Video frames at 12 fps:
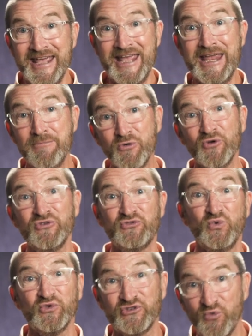
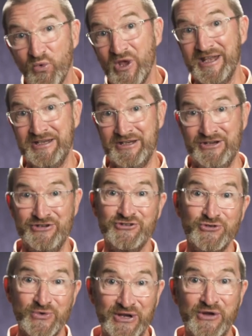Hebrews was written
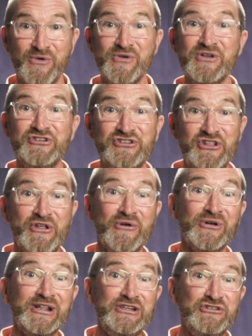to encourage the
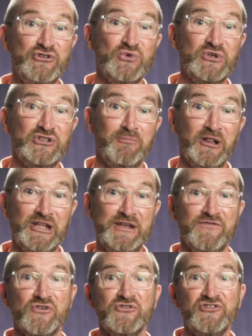early Jewish
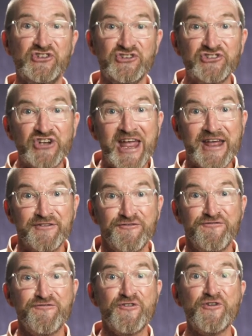believers to stand
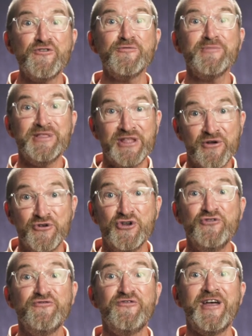firm in their
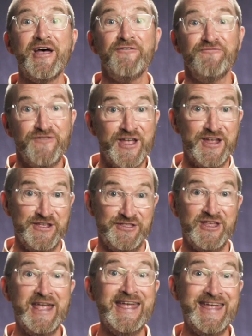newfound
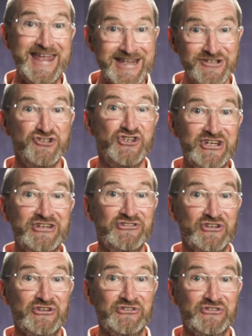faith in
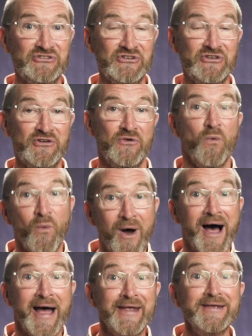Jesus.
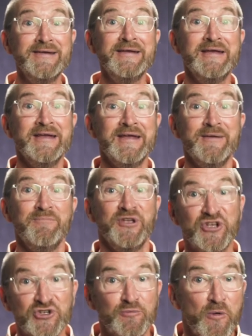Why?
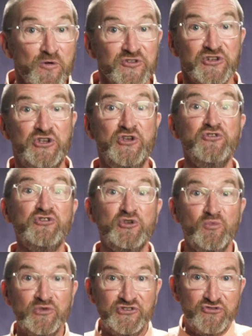Because
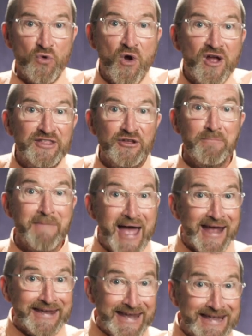persecution was drawing them
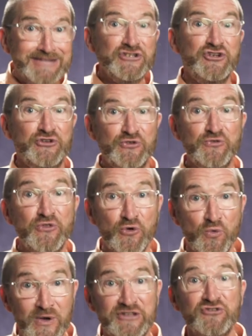back into the
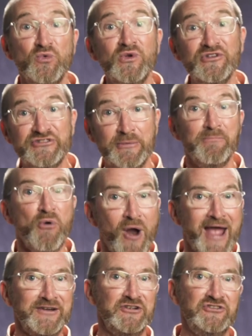rituals and
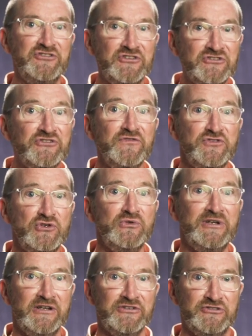practices of
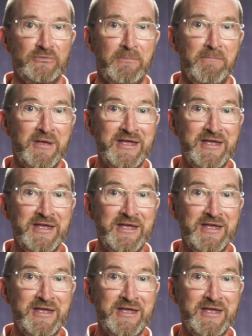Judaism.